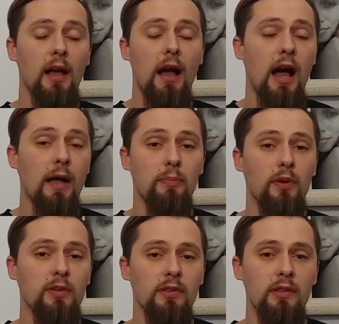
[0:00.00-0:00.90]
I
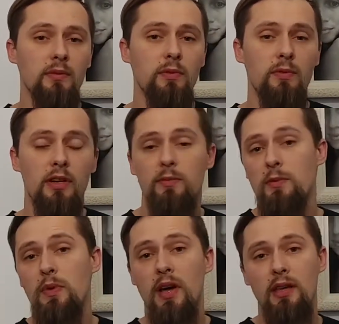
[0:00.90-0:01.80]
personally would recommend
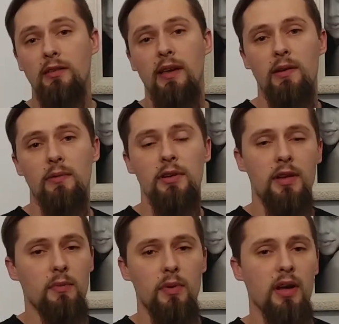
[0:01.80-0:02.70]
buying a light one
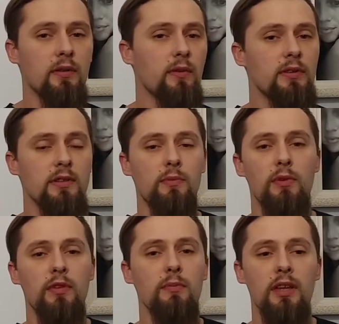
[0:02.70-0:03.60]
and buying one somewhere
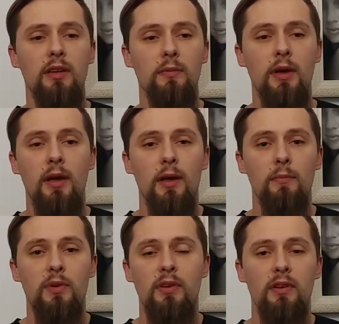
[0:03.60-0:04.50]
in the medium
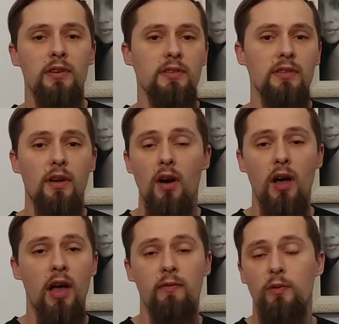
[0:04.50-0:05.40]
because
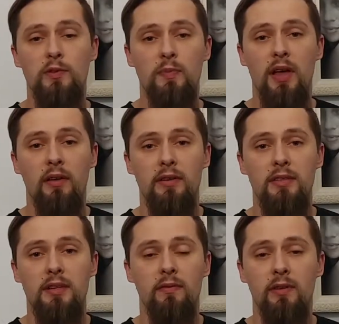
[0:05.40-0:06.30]
everyone's palate is
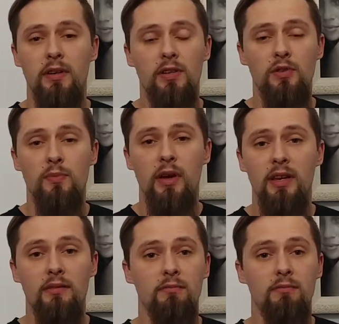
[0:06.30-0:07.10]
different and you might